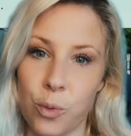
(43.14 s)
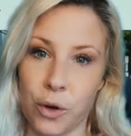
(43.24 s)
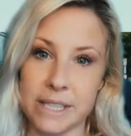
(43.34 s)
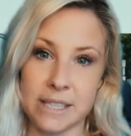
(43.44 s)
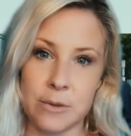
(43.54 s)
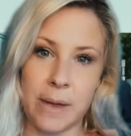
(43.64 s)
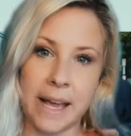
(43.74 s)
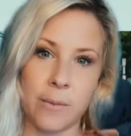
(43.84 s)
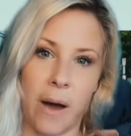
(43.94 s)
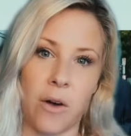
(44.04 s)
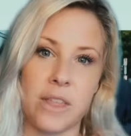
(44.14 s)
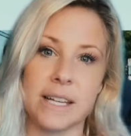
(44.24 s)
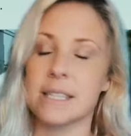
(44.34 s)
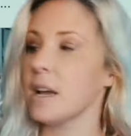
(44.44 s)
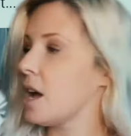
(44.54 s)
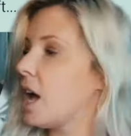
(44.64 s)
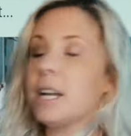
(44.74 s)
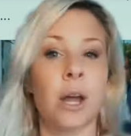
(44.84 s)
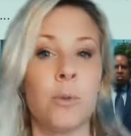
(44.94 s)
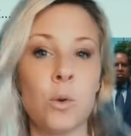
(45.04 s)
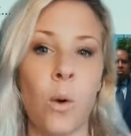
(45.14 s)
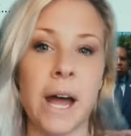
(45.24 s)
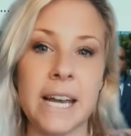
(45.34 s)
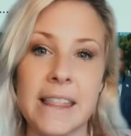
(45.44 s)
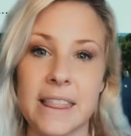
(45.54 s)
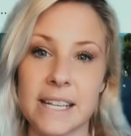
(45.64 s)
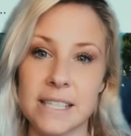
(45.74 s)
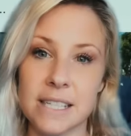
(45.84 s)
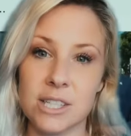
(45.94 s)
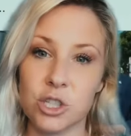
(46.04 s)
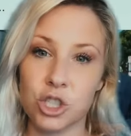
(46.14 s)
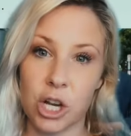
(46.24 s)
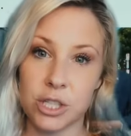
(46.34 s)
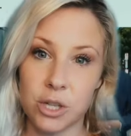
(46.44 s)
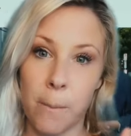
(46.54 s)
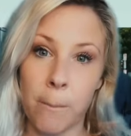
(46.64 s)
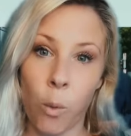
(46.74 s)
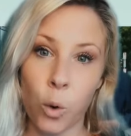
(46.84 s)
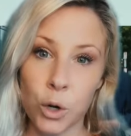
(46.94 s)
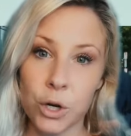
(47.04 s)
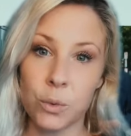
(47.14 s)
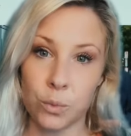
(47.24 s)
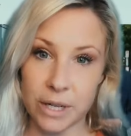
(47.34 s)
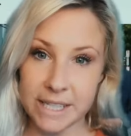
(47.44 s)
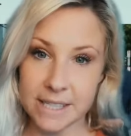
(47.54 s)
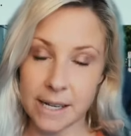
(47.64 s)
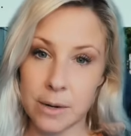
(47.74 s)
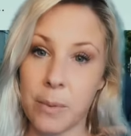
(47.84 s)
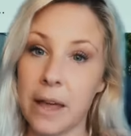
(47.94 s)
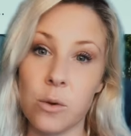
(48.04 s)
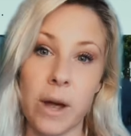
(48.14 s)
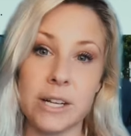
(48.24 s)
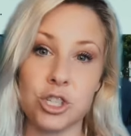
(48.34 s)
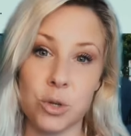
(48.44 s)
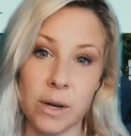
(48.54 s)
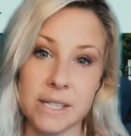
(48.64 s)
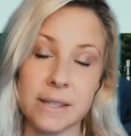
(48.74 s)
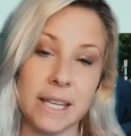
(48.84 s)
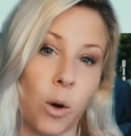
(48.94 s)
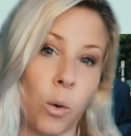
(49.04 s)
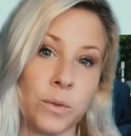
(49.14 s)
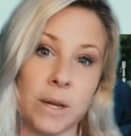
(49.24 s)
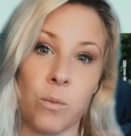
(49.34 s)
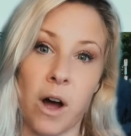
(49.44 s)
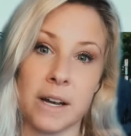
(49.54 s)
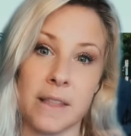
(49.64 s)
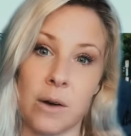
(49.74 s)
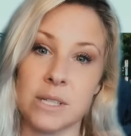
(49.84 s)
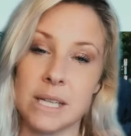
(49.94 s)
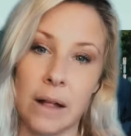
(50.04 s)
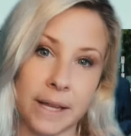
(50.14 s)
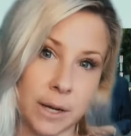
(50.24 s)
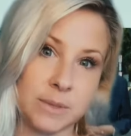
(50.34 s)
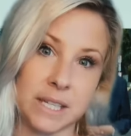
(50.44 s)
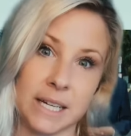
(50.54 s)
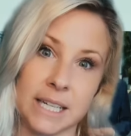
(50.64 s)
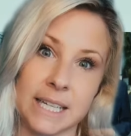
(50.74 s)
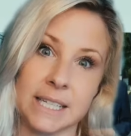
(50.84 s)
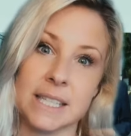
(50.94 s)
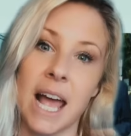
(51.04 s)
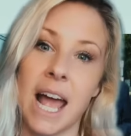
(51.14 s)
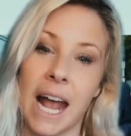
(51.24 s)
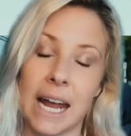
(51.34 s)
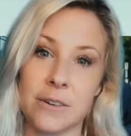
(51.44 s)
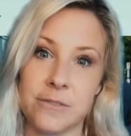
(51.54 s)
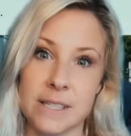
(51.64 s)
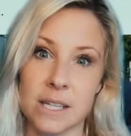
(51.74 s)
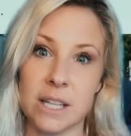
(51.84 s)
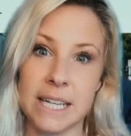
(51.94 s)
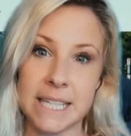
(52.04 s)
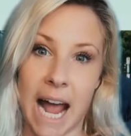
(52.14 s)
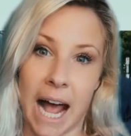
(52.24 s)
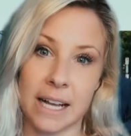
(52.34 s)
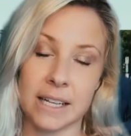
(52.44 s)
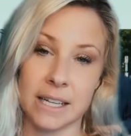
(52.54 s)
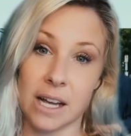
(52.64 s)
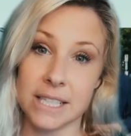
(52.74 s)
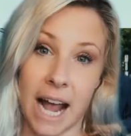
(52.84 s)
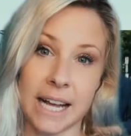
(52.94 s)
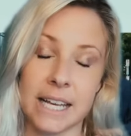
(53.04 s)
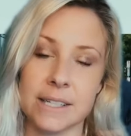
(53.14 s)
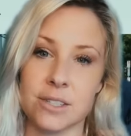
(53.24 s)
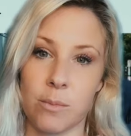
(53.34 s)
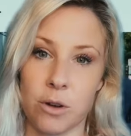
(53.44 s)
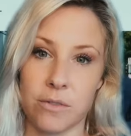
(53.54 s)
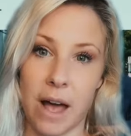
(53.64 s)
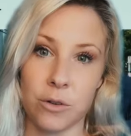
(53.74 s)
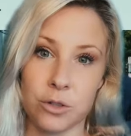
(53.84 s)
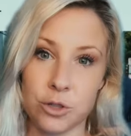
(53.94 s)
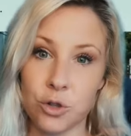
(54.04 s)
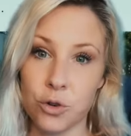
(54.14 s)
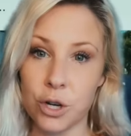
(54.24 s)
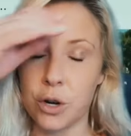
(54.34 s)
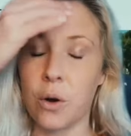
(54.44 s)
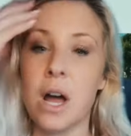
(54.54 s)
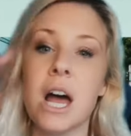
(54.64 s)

points to make about this. Number one, this is just more reason. By the way, she wasn't the only one that was yelling obscenities and physically attack, attacking some of Elder's crew.